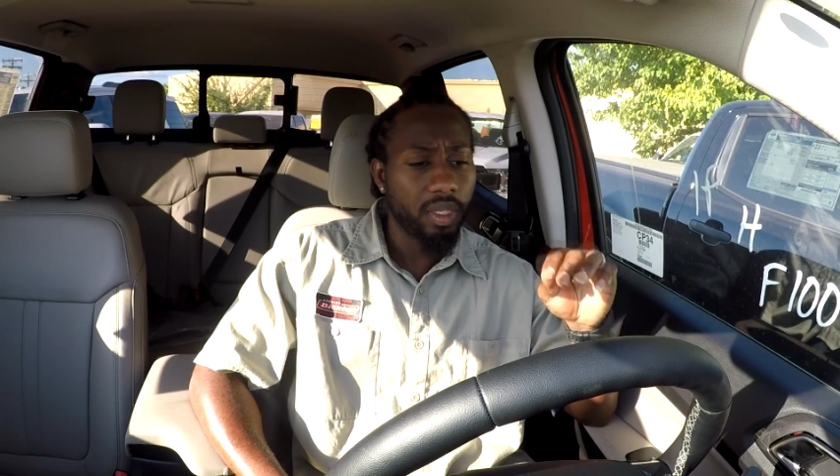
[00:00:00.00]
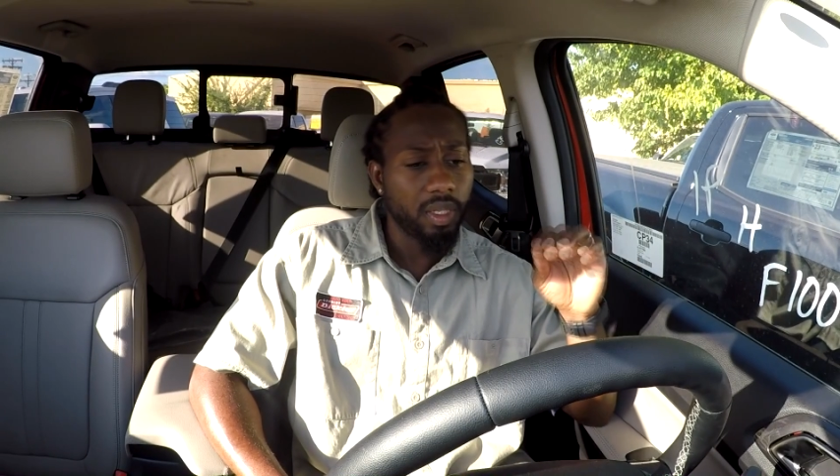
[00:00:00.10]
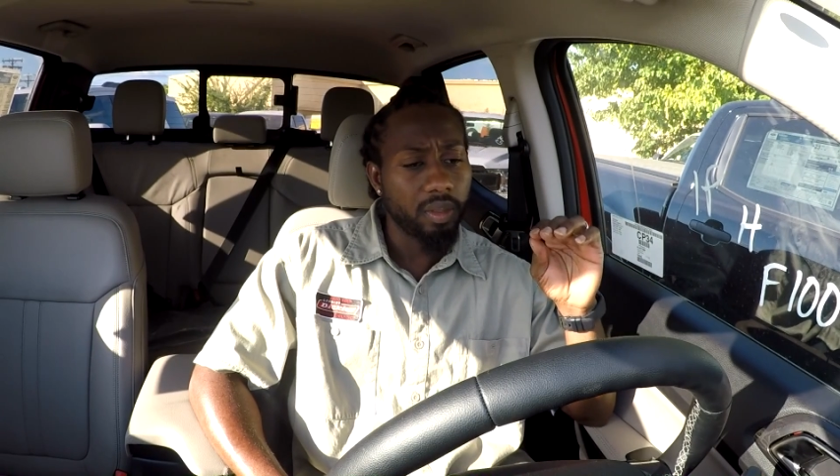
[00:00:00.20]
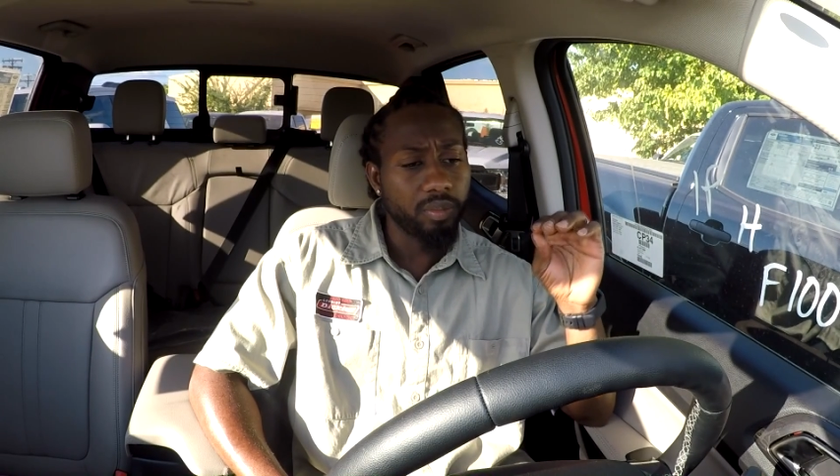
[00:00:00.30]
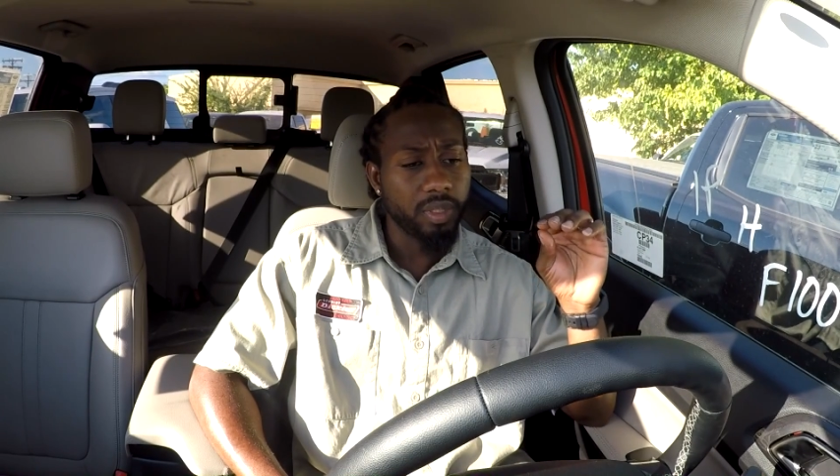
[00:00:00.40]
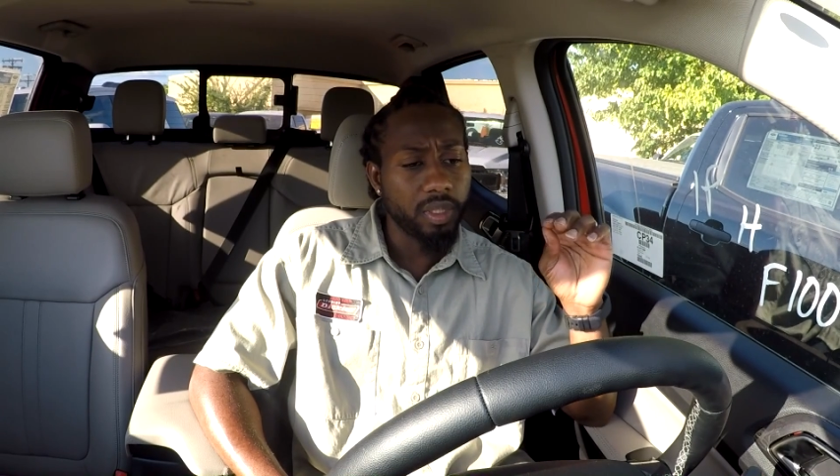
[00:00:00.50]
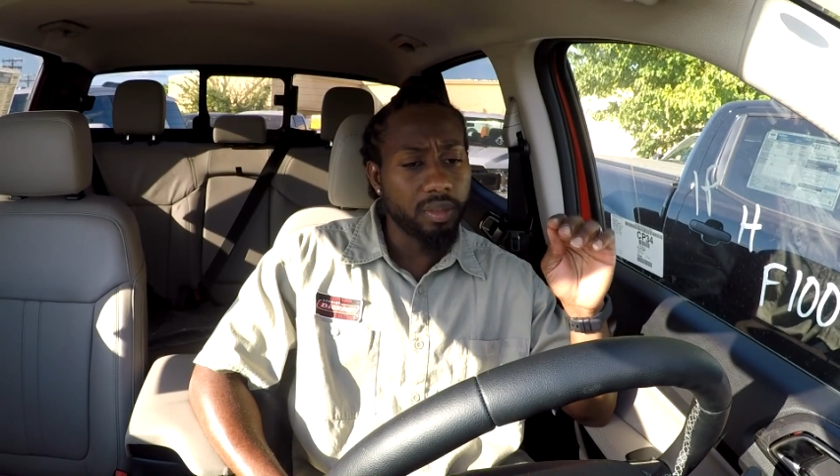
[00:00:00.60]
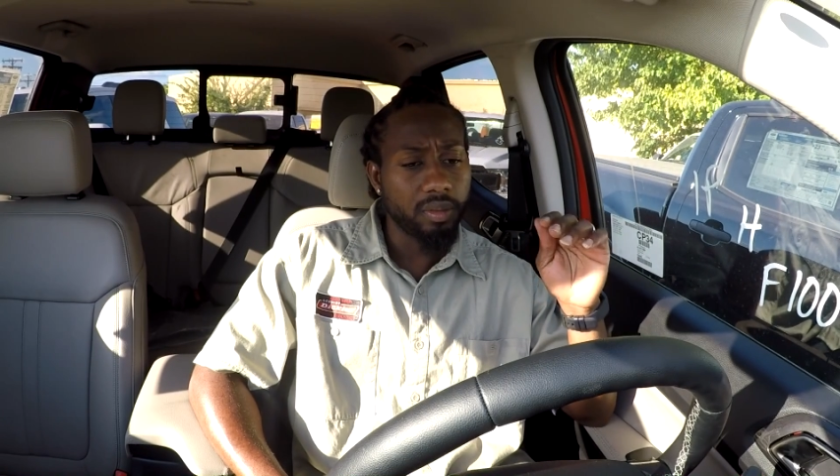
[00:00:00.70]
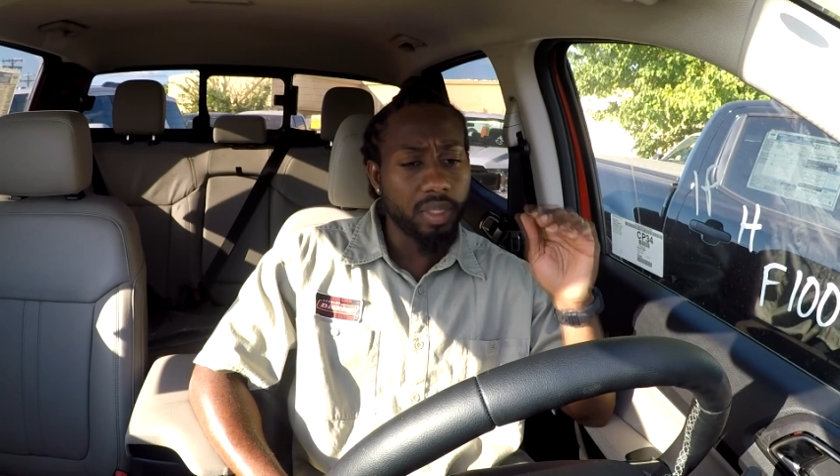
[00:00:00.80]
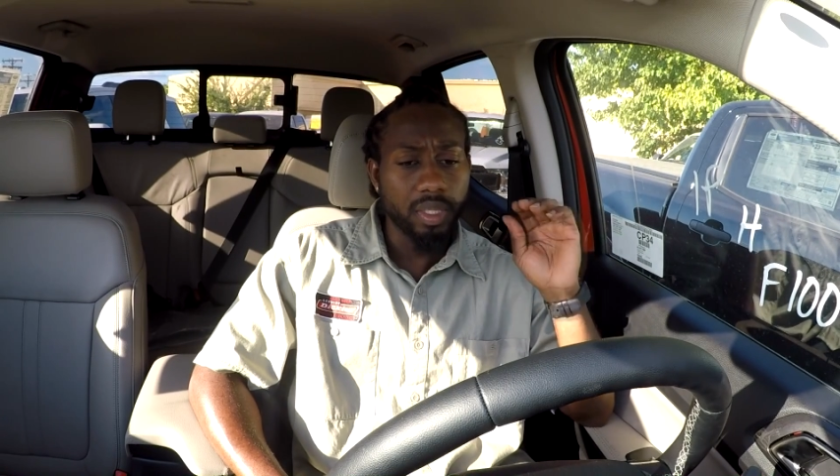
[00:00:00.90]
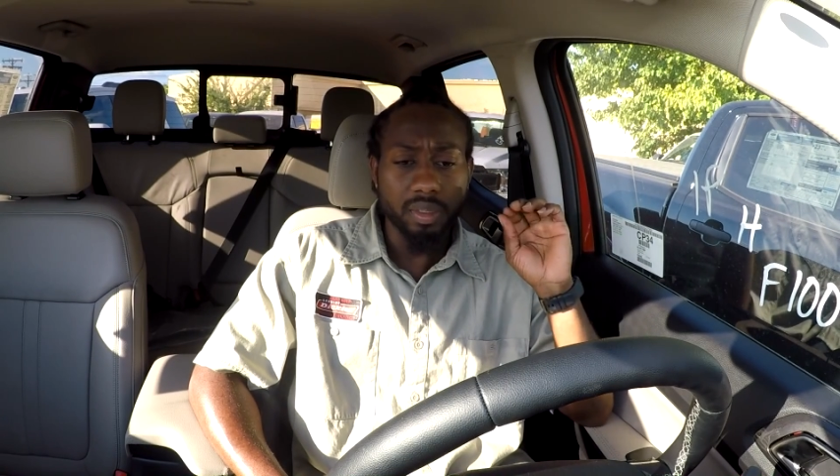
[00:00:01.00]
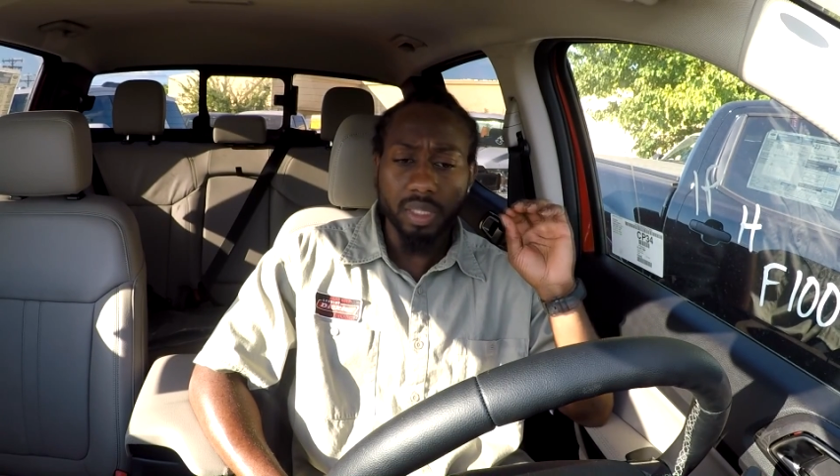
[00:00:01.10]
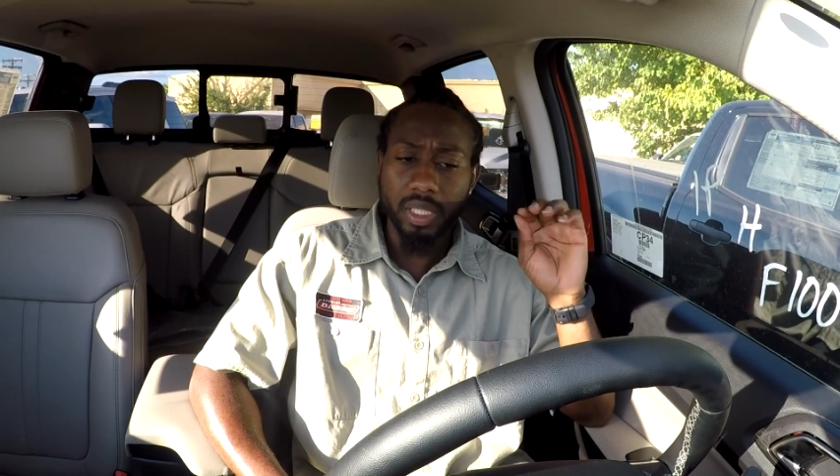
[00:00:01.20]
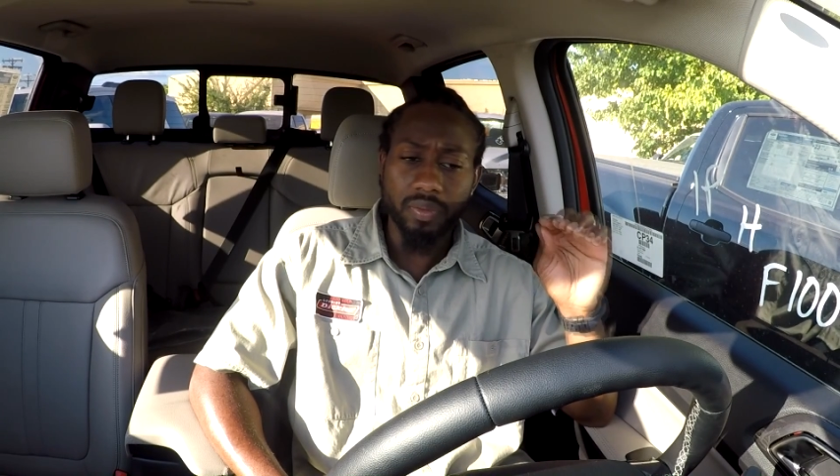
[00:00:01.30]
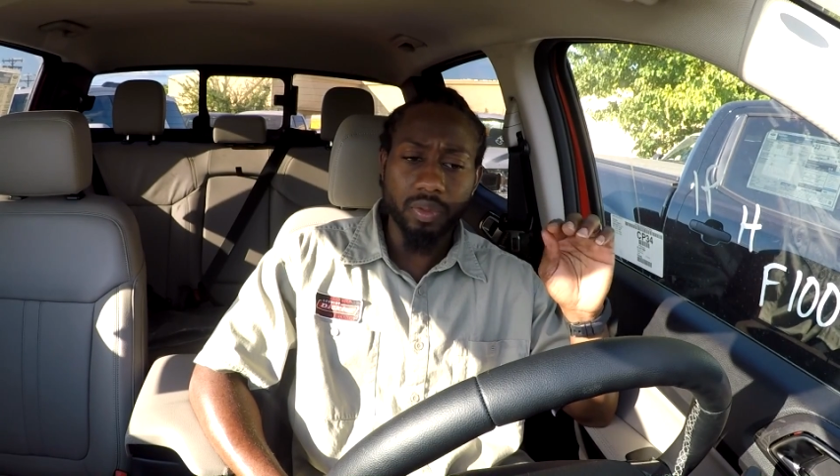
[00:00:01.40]
I mean, it
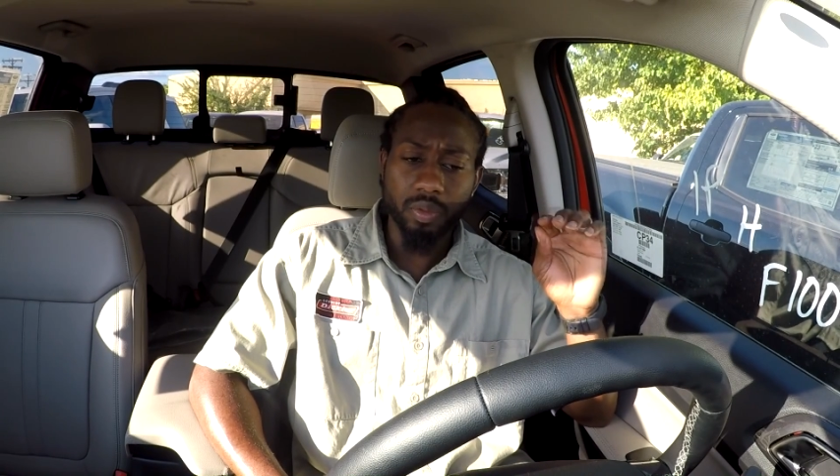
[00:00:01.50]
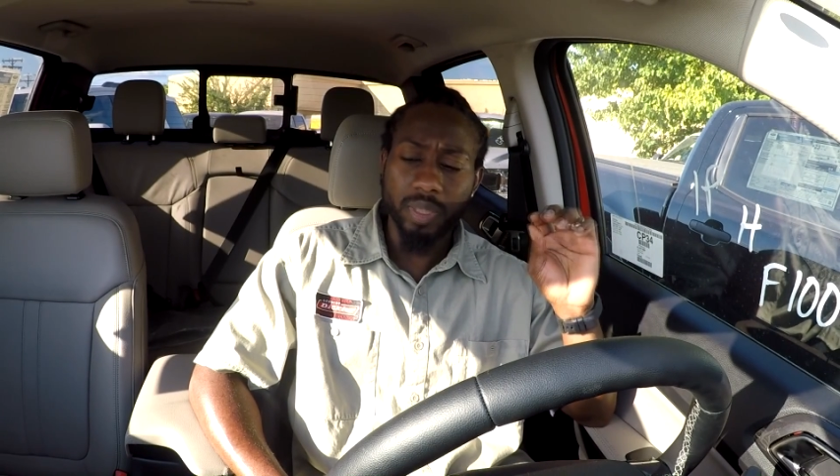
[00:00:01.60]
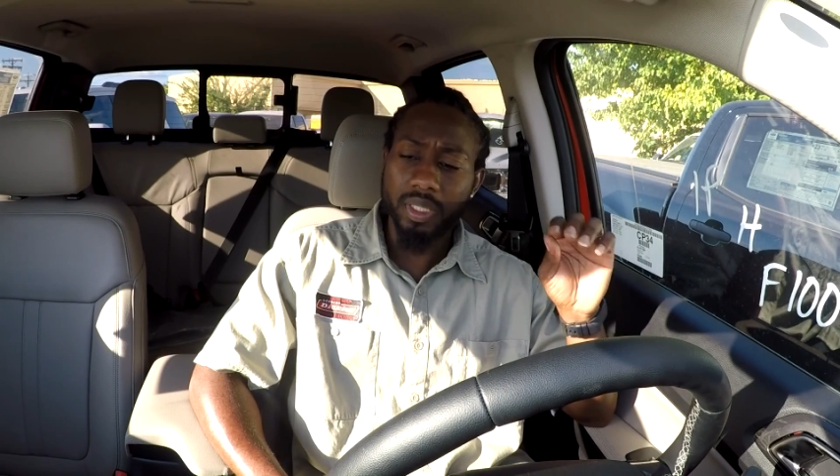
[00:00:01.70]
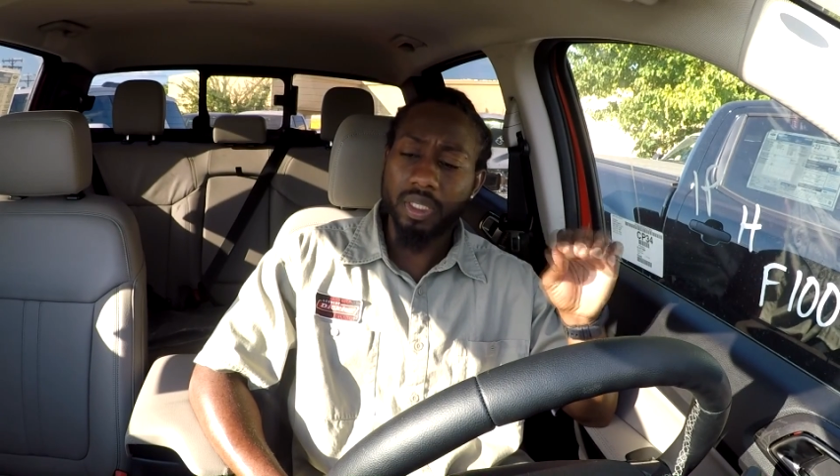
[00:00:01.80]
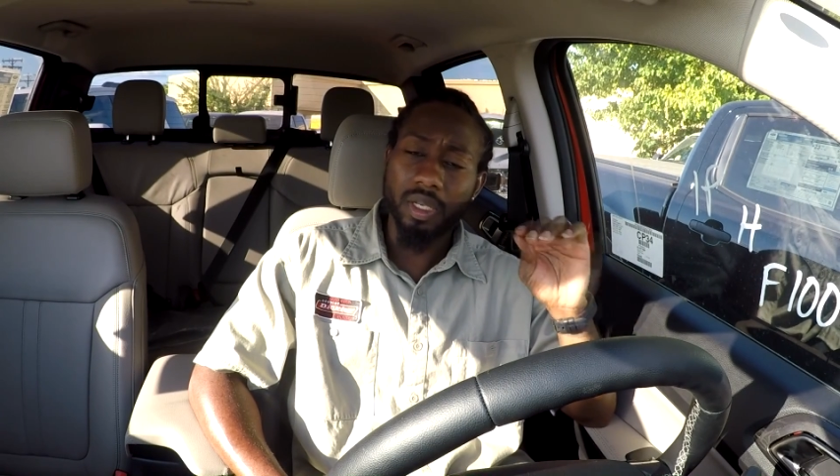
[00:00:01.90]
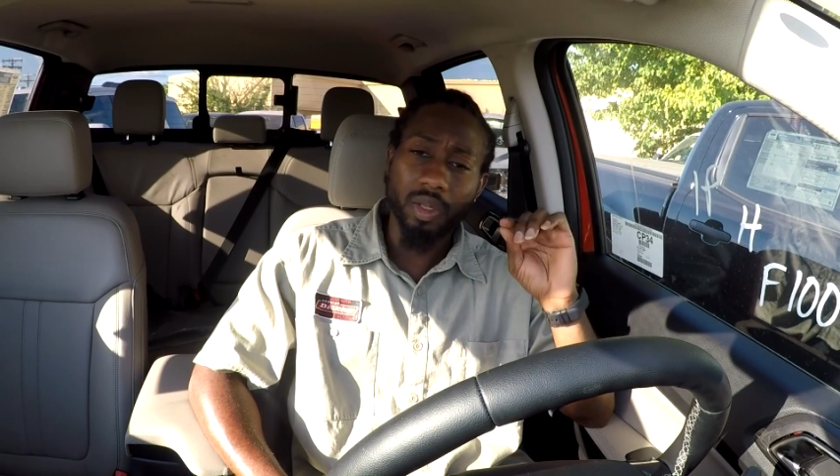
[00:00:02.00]
gives you basically